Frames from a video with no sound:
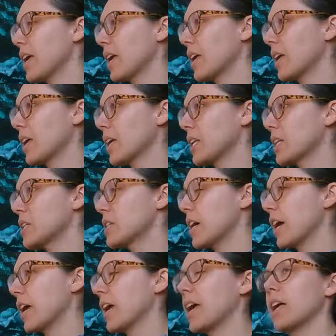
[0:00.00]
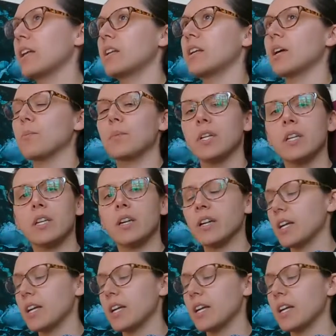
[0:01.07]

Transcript: And I had how many?